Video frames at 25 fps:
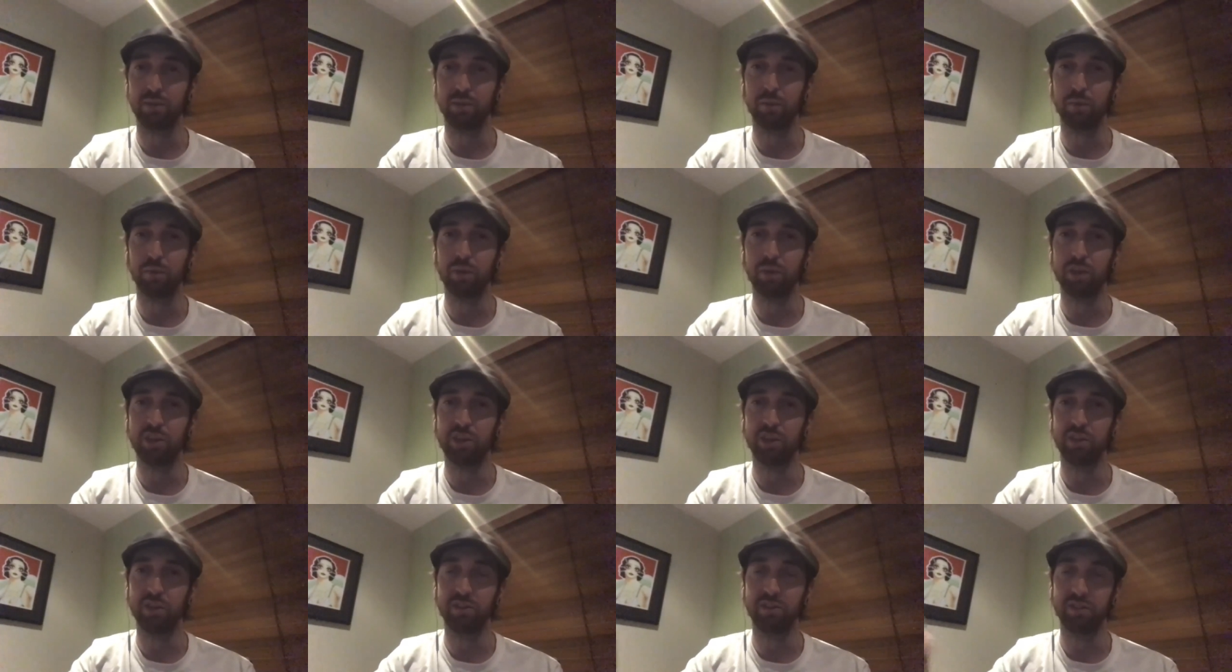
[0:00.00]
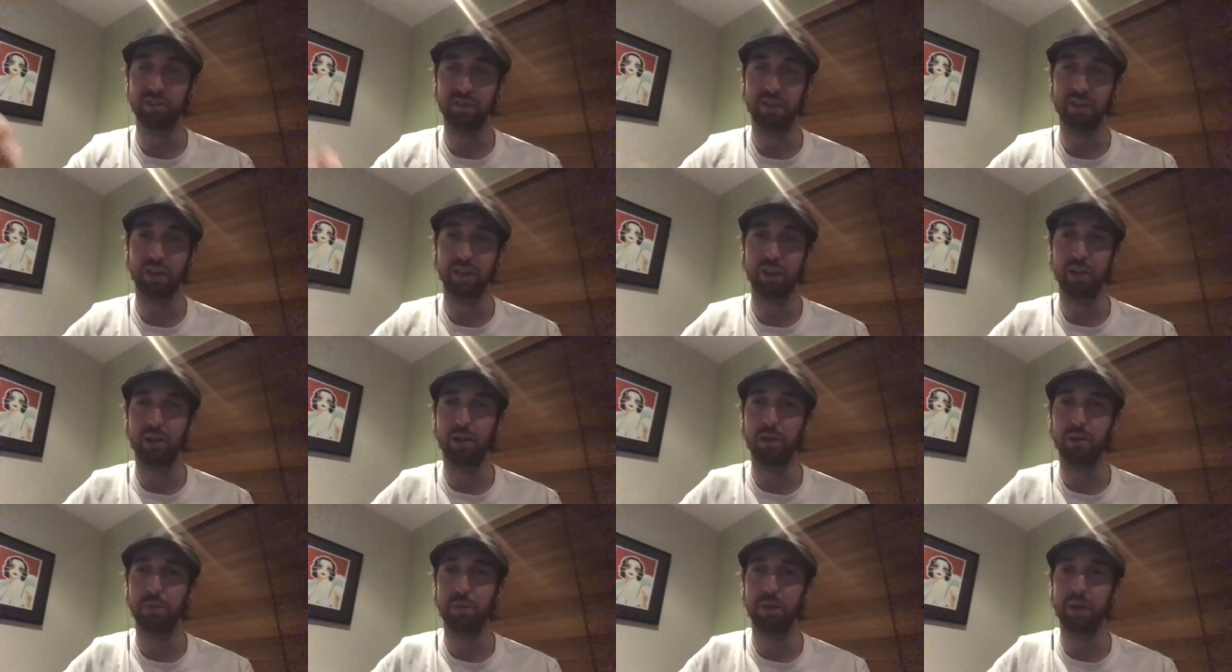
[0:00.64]
which is a
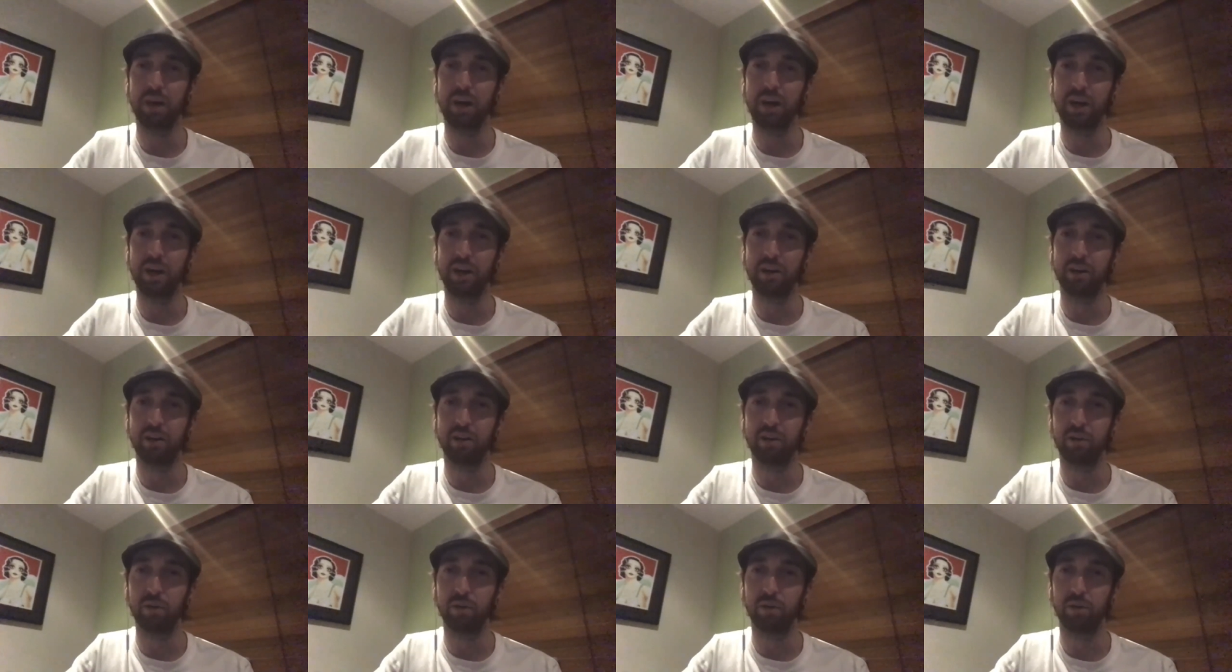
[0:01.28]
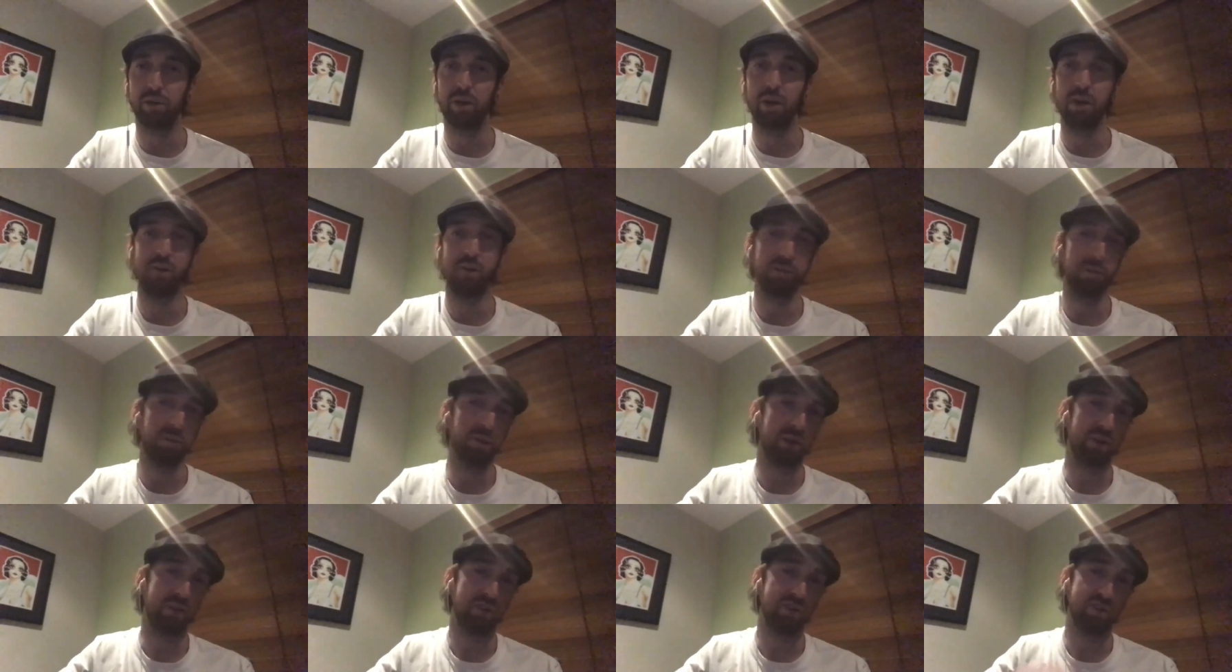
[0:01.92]
little bit harder to cool over
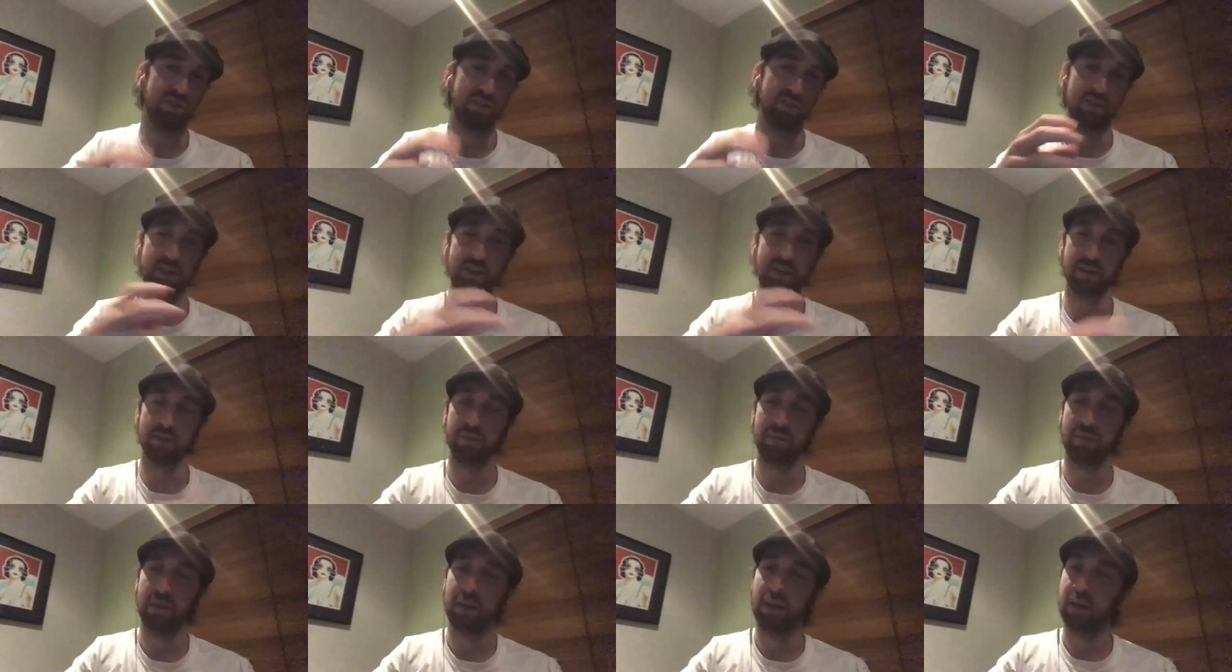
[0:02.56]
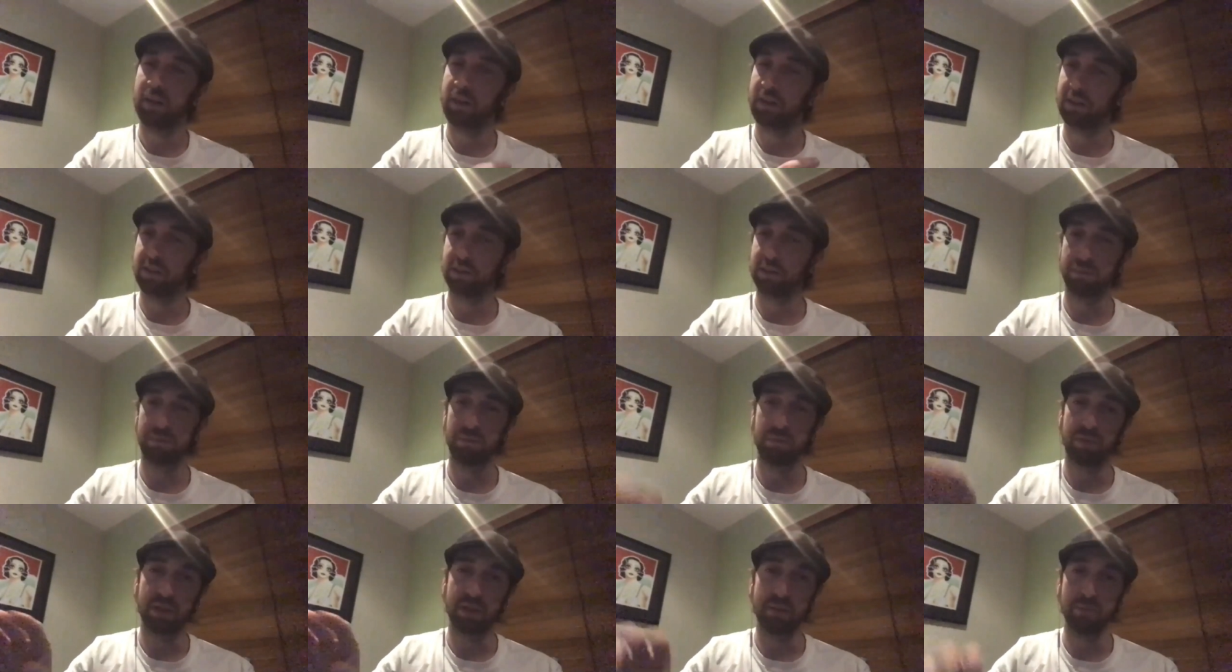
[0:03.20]
whereas you just
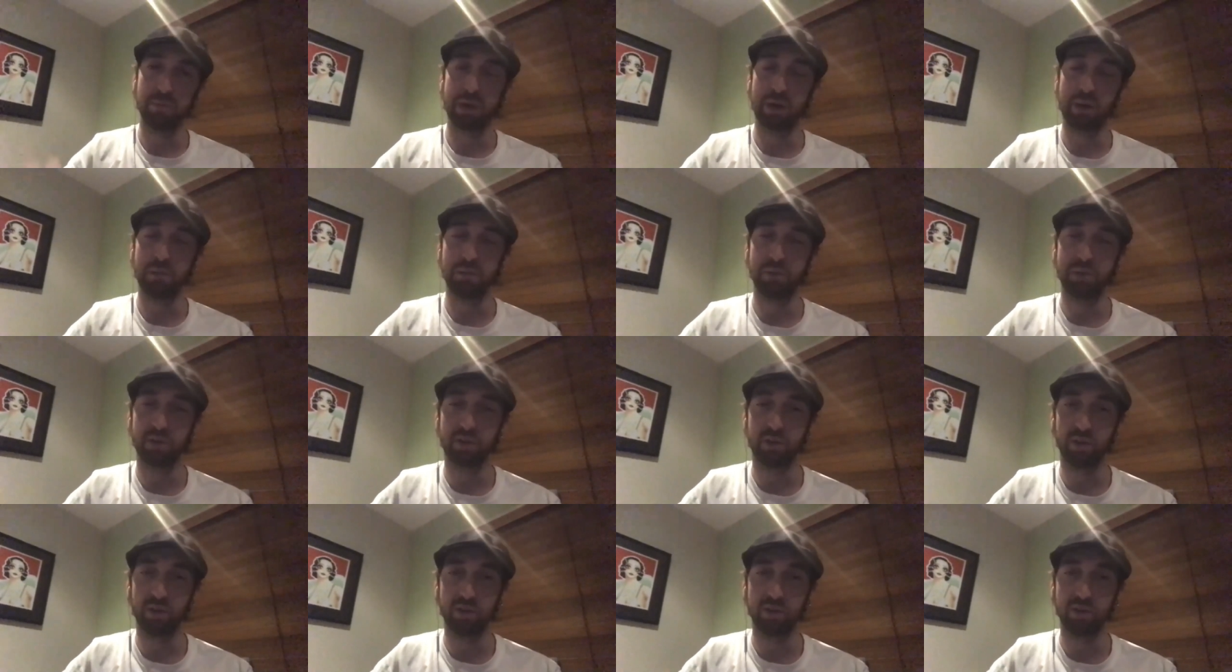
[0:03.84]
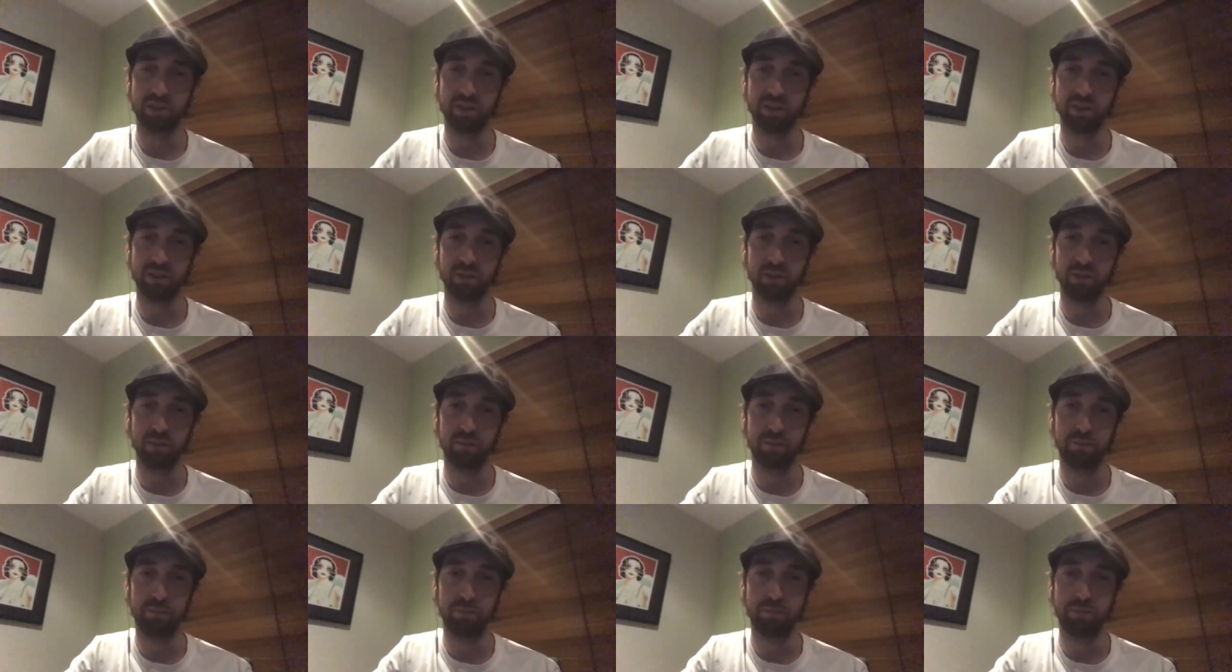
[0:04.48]
can pump it across into a